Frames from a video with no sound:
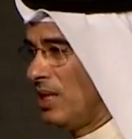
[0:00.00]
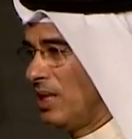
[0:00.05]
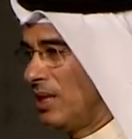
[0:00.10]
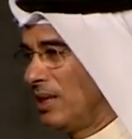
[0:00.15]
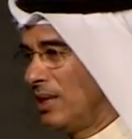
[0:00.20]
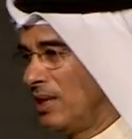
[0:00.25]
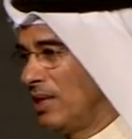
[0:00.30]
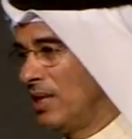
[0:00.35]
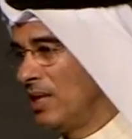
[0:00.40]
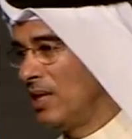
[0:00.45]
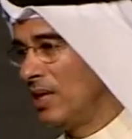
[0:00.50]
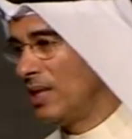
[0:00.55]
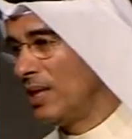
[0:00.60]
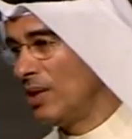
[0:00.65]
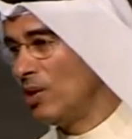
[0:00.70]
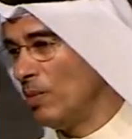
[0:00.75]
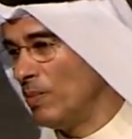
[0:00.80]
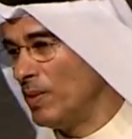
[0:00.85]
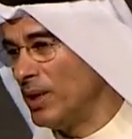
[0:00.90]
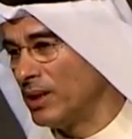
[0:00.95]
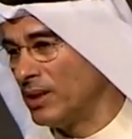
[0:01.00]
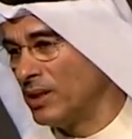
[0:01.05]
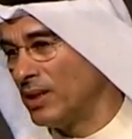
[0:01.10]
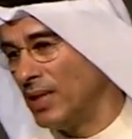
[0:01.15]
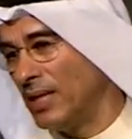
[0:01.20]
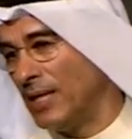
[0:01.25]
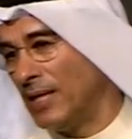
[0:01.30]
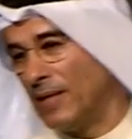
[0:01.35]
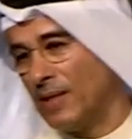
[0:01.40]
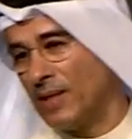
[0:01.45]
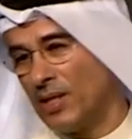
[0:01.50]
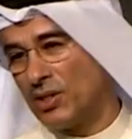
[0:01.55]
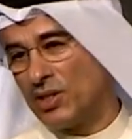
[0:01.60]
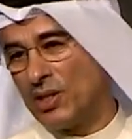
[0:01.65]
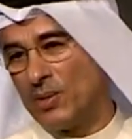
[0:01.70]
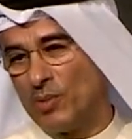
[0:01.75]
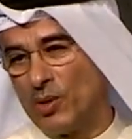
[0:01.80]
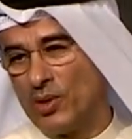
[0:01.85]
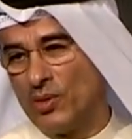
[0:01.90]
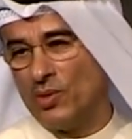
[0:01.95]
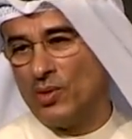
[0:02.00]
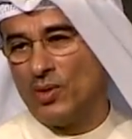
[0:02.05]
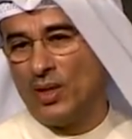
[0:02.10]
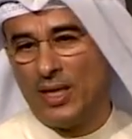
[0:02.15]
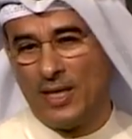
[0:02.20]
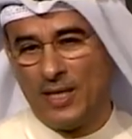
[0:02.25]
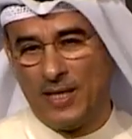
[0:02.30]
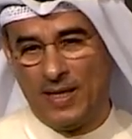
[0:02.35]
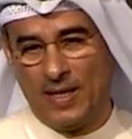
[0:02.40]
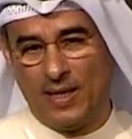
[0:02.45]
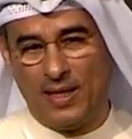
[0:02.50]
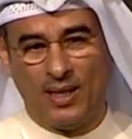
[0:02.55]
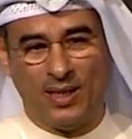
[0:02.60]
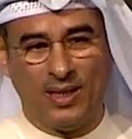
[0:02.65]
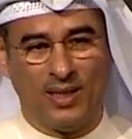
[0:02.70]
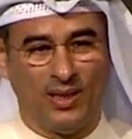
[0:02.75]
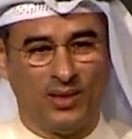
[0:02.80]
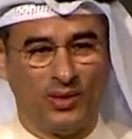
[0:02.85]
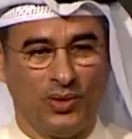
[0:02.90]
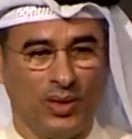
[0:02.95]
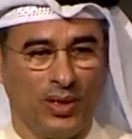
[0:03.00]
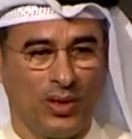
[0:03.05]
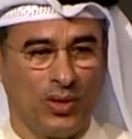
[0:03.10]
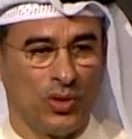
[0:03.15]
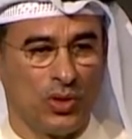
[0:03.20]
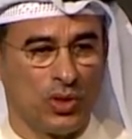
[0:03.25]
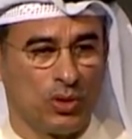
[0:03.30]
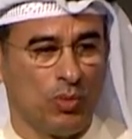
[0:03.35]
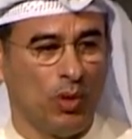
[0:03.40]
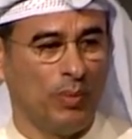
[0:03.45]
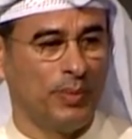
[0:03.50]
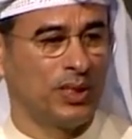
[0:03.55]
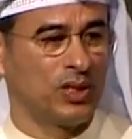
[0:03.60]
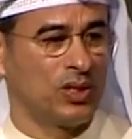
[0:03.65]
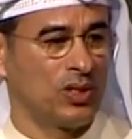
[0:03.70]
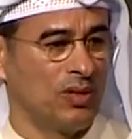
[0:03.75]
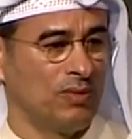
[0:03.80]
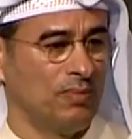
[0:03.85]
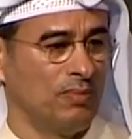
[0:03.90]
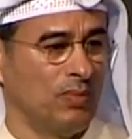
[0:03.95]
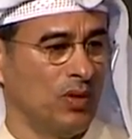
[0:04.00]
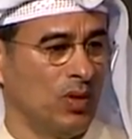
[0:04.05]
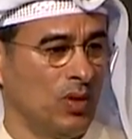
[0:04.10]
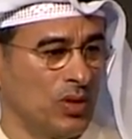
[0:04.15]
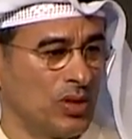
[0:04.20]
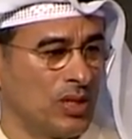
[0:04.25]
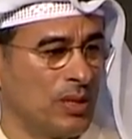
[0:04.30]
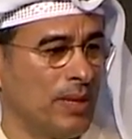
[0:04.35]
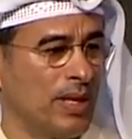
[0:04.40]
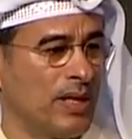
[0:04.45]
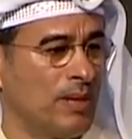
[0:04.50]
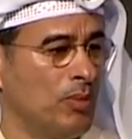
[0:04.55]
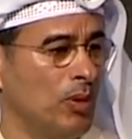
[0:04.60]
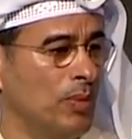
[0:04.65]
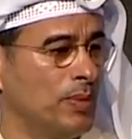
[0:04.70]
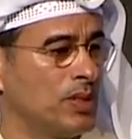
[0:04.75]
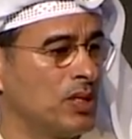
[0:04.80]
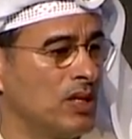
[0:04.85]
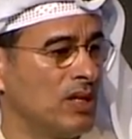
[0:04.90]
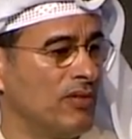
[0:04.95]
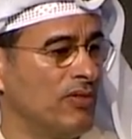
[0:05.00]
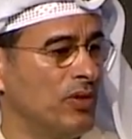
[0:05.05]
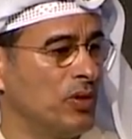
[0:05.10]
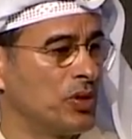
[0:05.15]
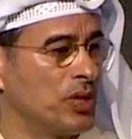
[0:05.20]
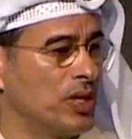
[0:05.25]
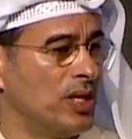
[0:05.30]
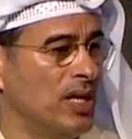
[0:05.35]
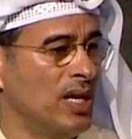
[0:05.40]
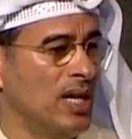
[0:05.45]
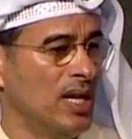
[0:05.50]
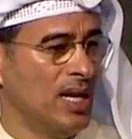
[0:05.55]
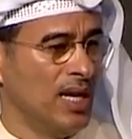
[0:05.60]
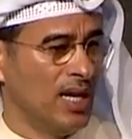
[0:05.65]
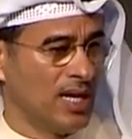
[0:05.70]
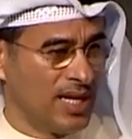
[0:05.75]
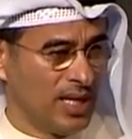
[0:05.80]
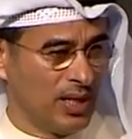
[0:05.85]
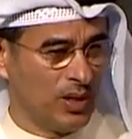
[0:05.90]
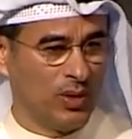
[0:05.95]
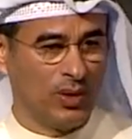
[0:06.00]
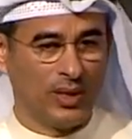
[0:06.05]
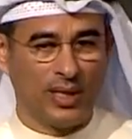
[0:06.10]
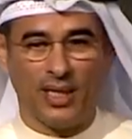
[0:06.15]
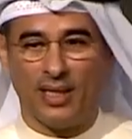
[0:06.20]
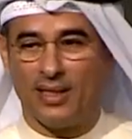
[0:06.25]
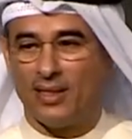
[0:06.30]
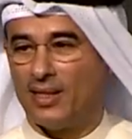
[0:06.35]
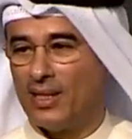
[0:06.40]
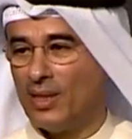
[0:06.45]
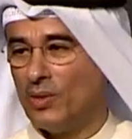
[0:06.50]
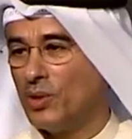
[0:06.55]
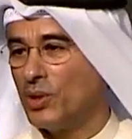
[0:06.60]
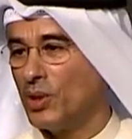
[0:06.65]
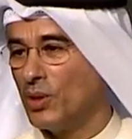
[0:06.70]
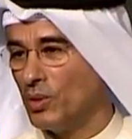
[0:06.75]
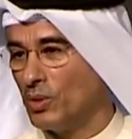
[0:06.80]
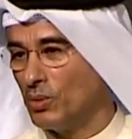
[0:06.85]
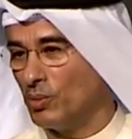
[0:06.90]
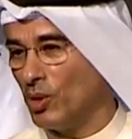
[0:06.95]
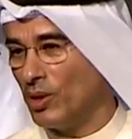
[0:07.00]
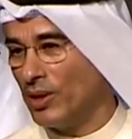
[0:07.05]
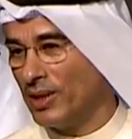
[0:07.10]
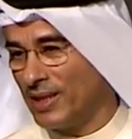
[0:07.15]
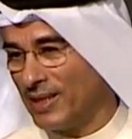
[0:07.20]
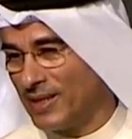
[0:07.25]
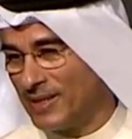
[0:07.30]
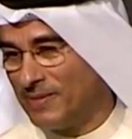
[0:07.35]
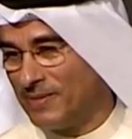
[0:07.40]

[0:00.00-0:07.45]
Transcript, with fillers: And, uh, and I hope that uh, I catch up with you uh, during those moments um, or some other moments in the future. I thank you again, and I wish you a good morning.